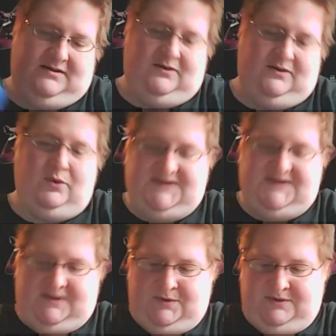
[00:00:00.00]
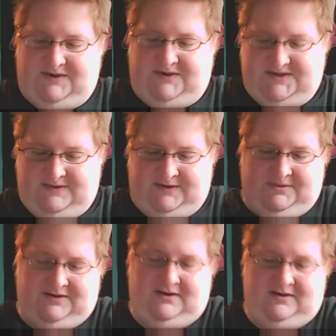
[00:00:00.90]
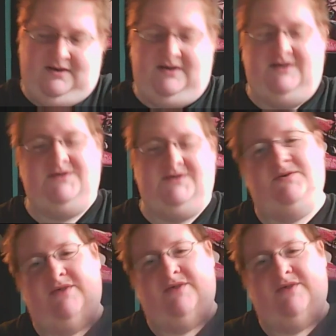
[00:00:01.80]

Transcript: works in with the rest of it, but here's what I